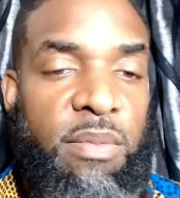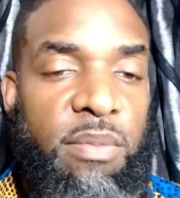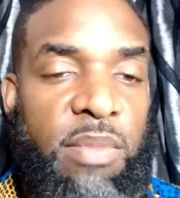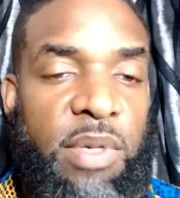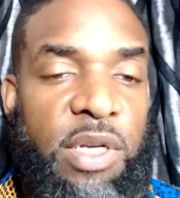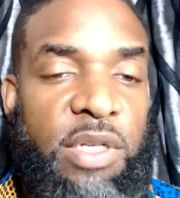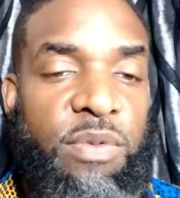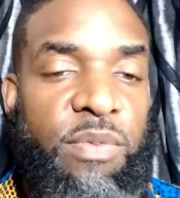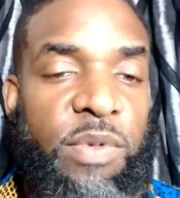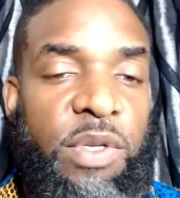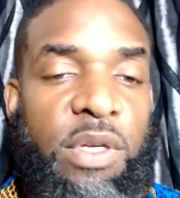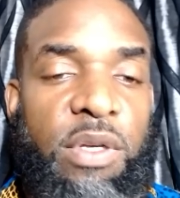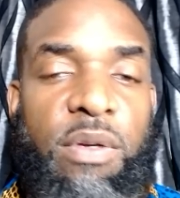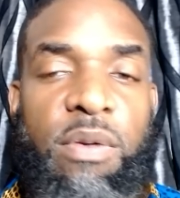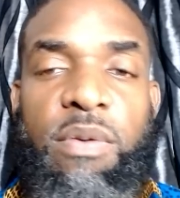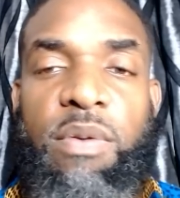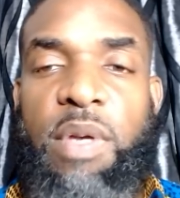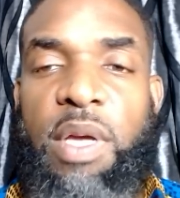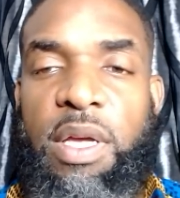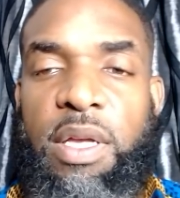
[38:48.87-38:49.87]
But it's when
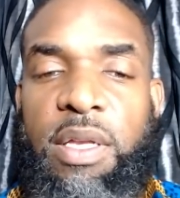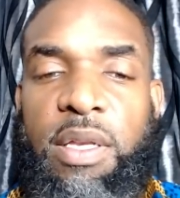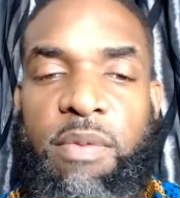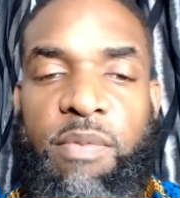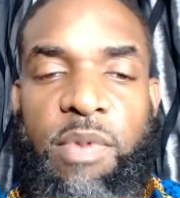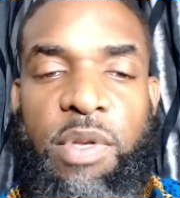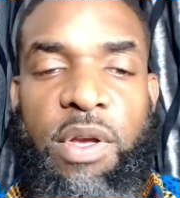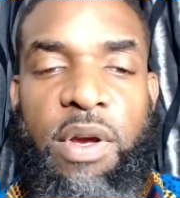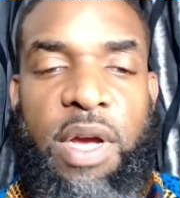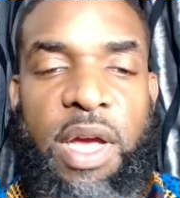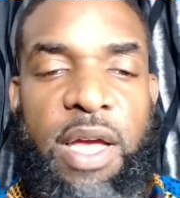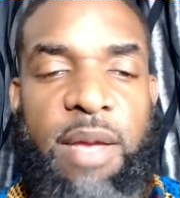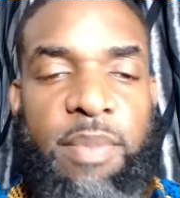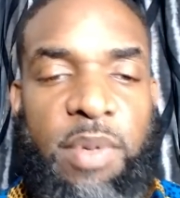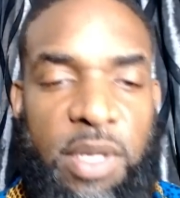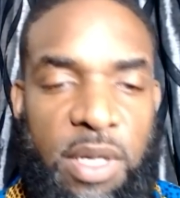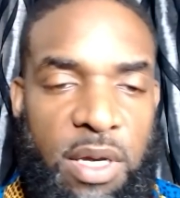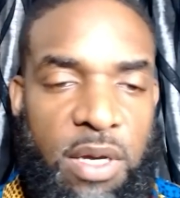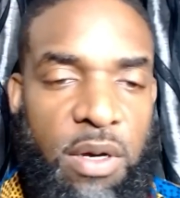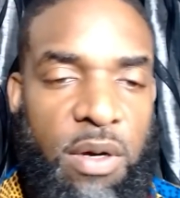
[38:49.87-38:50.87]
you're
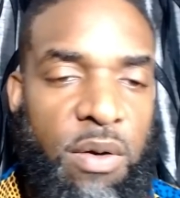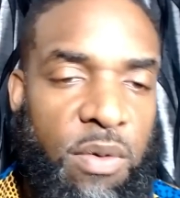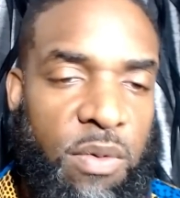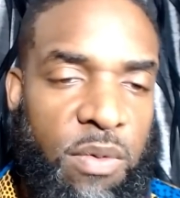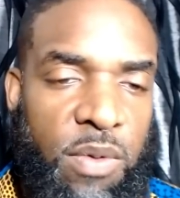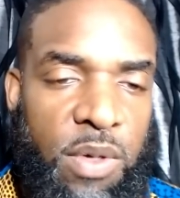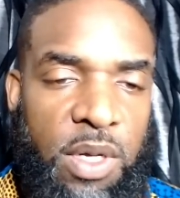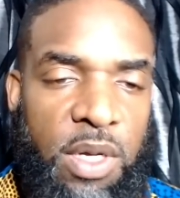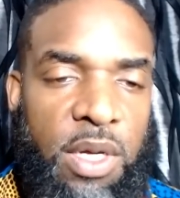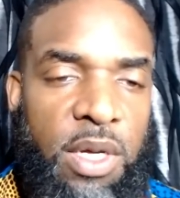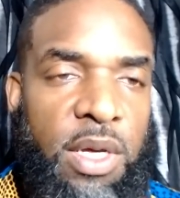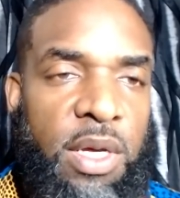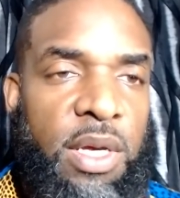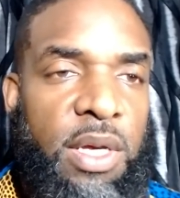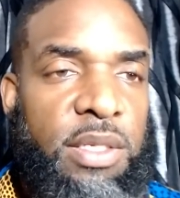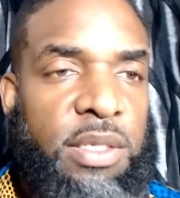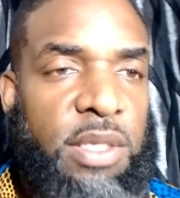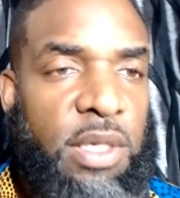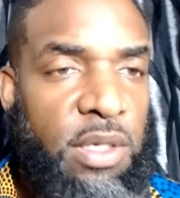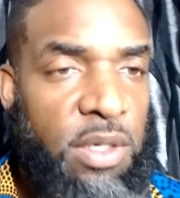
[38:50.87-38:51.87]
able to go
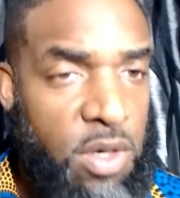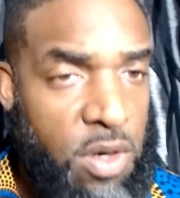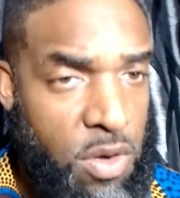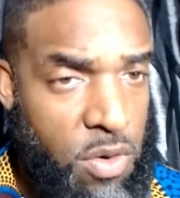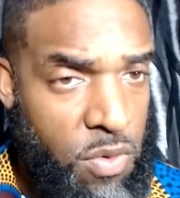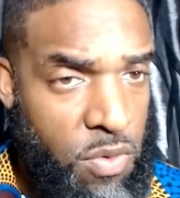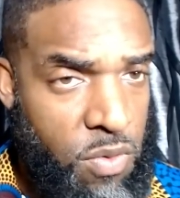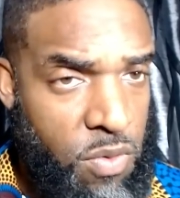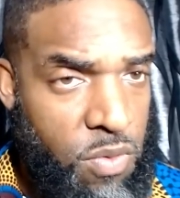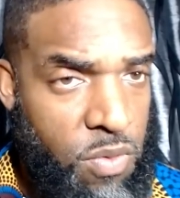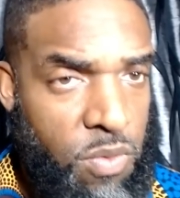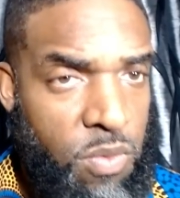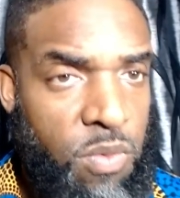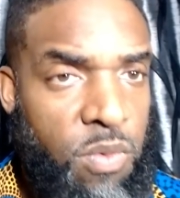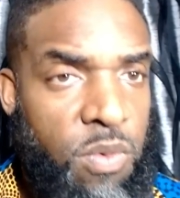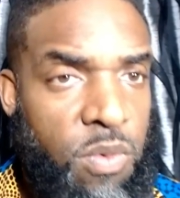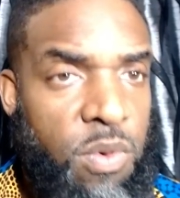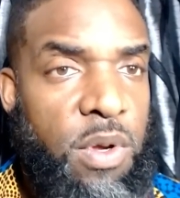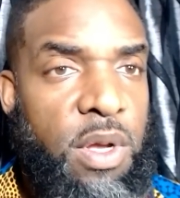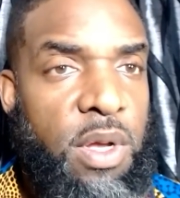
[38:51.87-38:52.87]
and say, no,
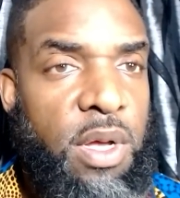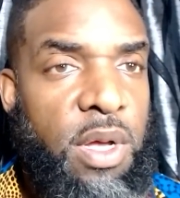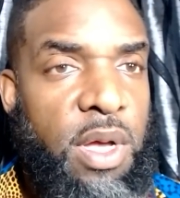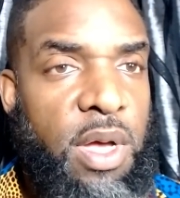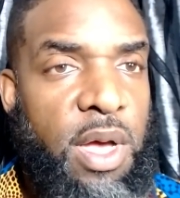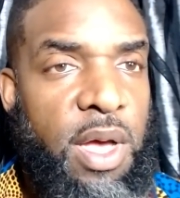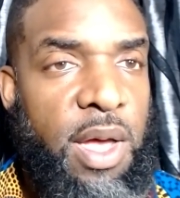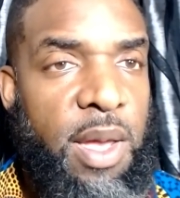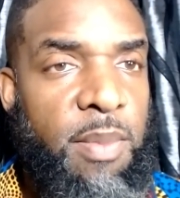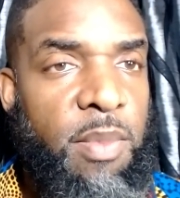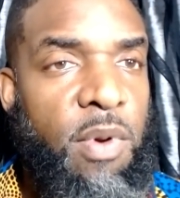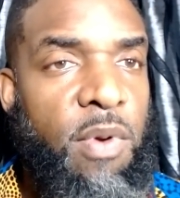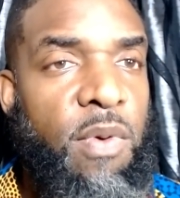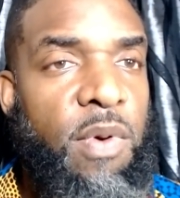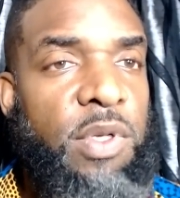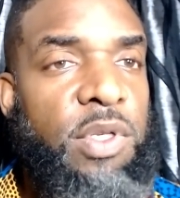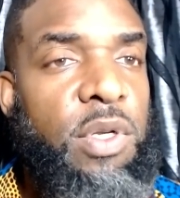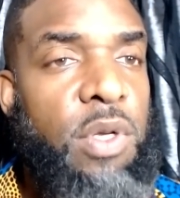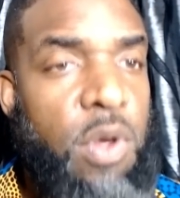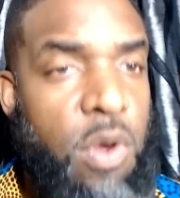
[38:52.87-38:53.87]
I'm
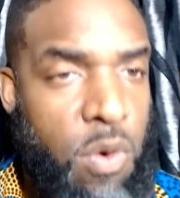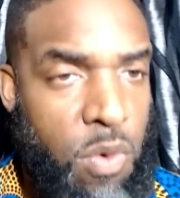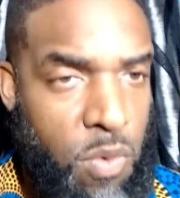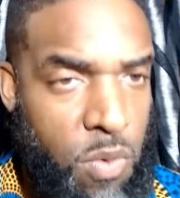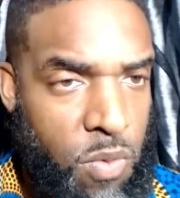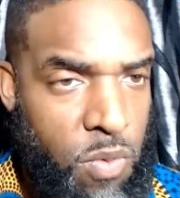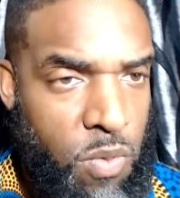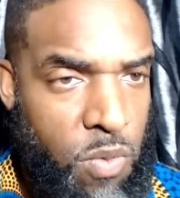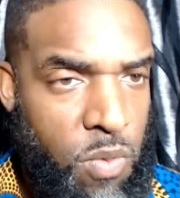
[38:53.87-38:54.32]
going to go